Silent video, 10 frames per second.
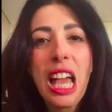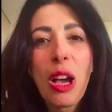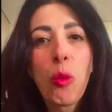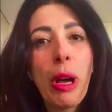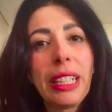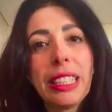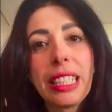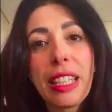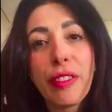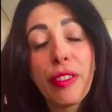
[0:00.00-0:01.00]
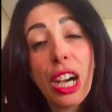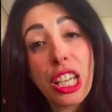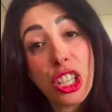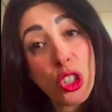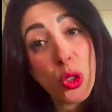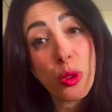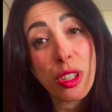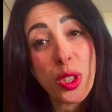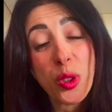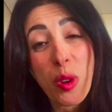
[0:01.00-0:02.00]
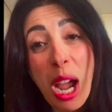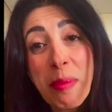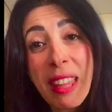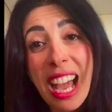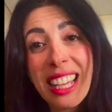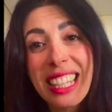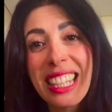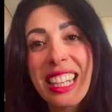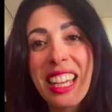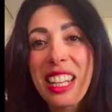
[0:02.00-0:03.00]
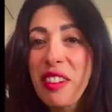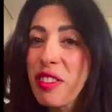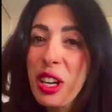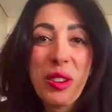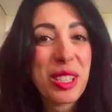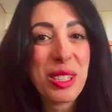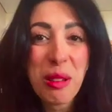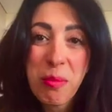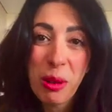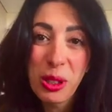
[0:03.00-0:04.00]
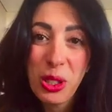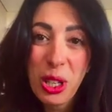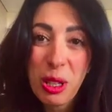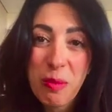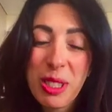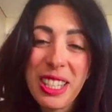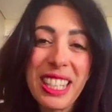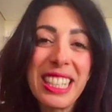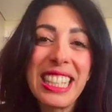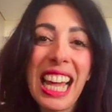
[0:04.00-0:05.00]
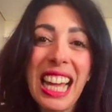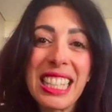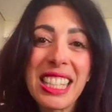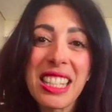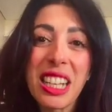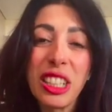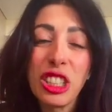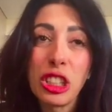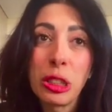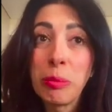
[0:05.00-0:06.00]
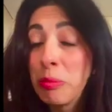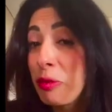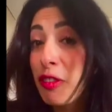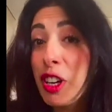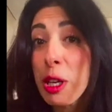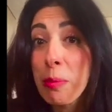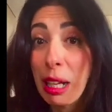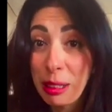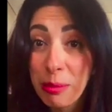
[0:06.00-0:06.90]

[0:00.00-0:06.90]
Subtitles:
Well, if I should describe that in a very simple terms, that's verbal.